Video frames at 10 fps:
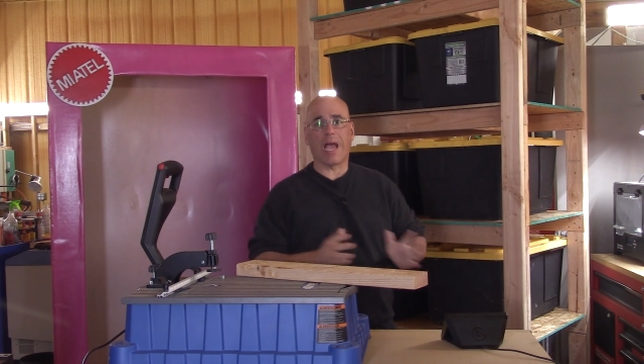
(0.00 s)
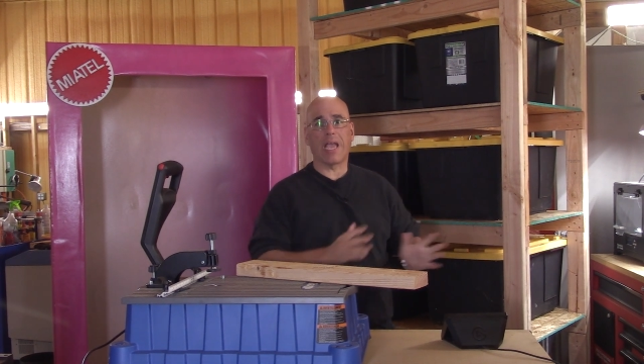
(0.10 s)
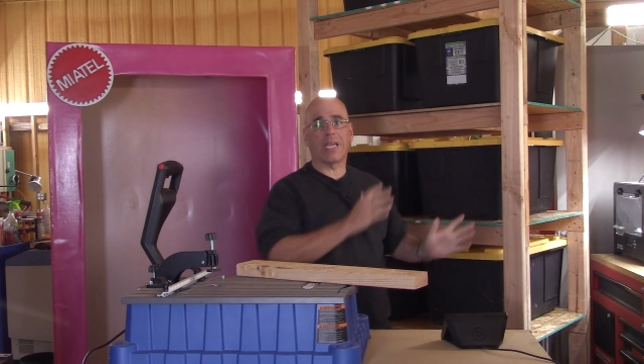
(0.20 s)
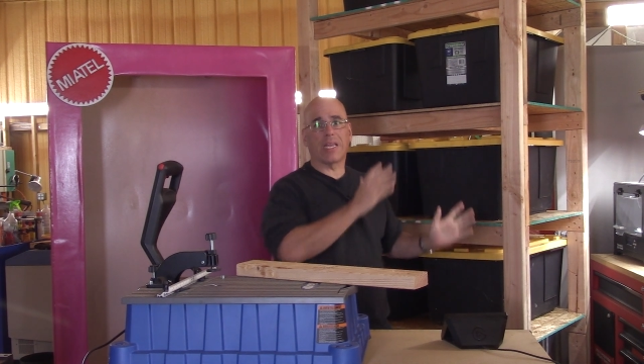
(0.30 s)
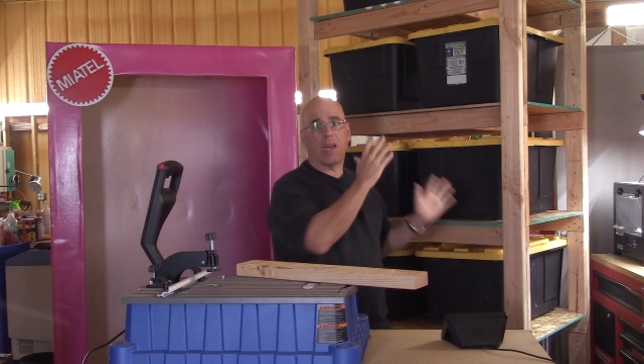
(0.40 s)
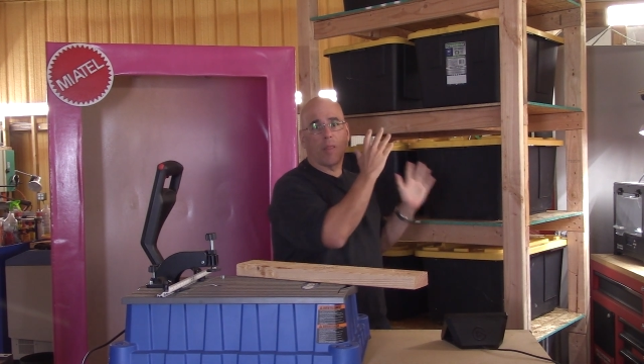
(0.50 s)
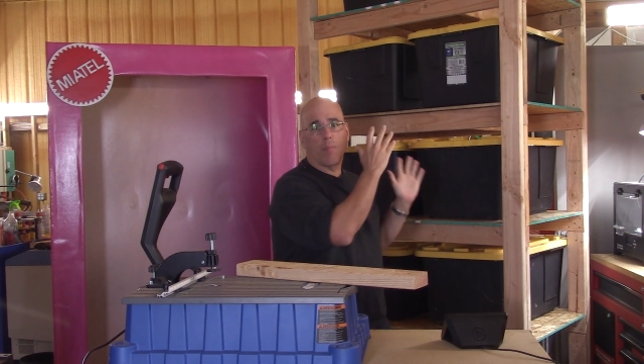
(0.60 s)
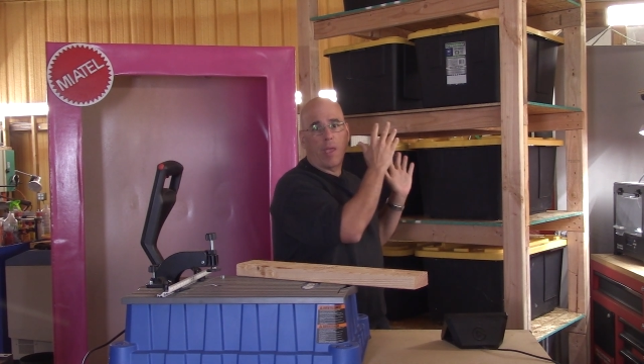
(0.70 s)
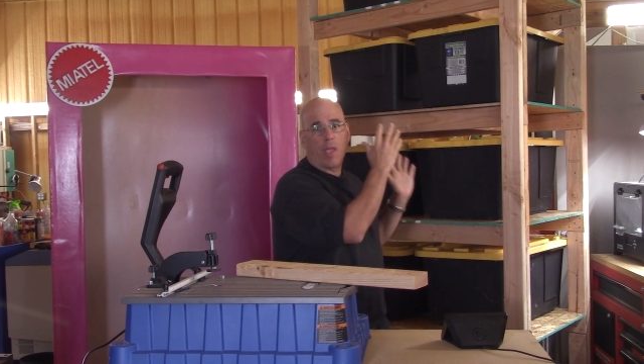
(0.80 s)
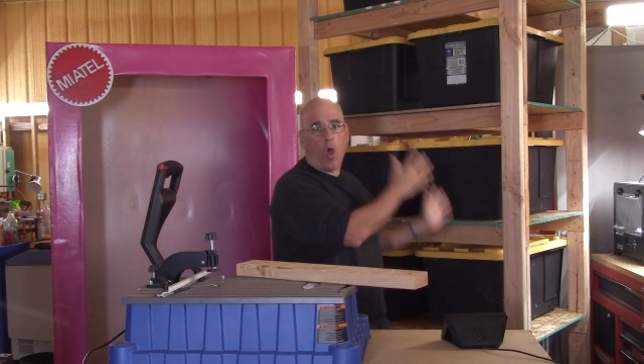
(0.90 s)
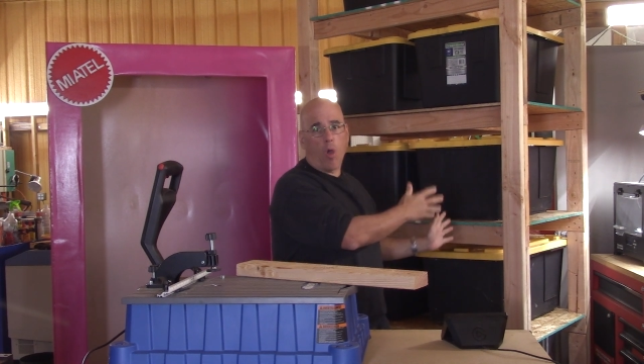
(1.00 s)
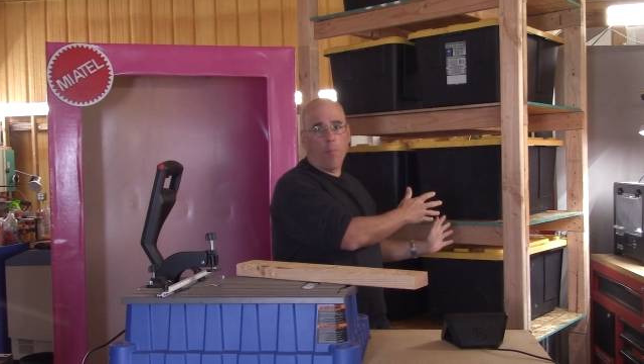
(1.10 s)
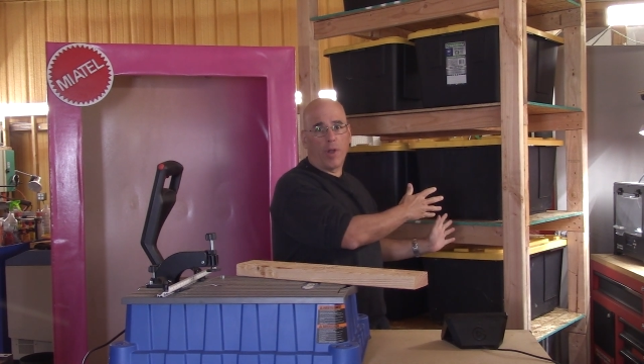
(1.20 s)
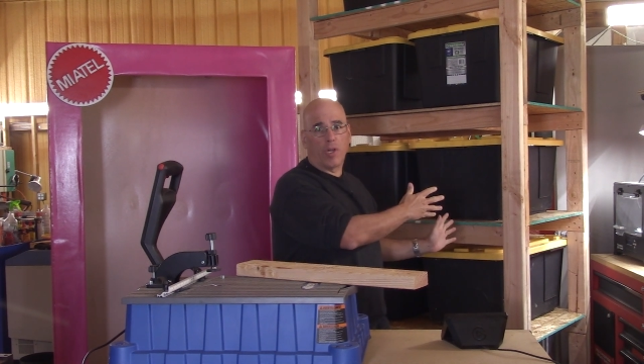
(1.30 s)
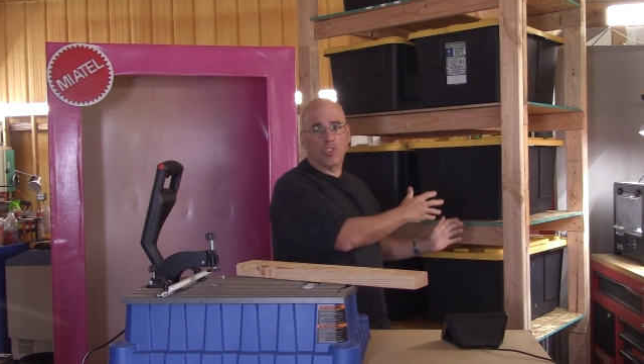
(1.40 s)
I created my
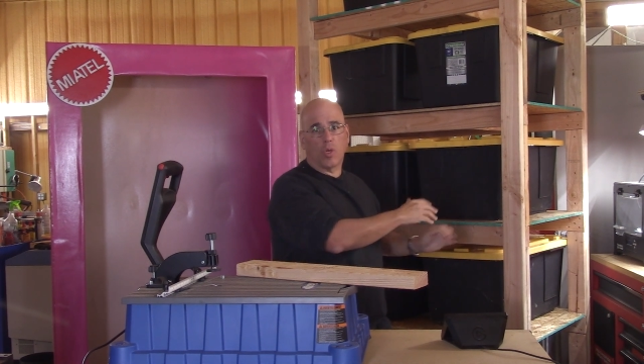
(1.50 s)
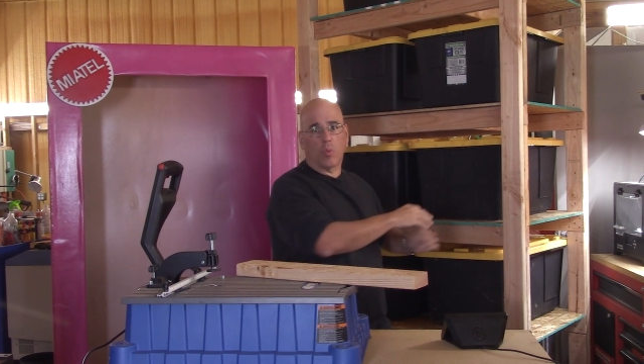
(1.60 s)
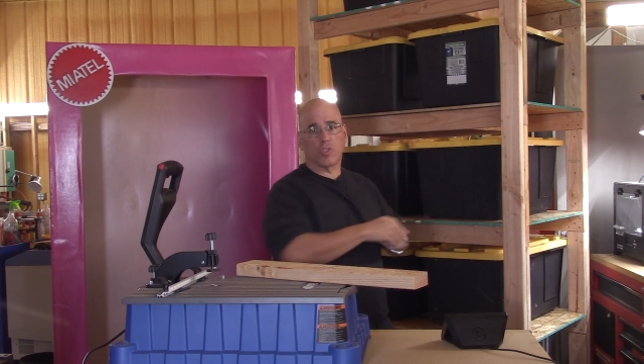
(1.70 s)
own version,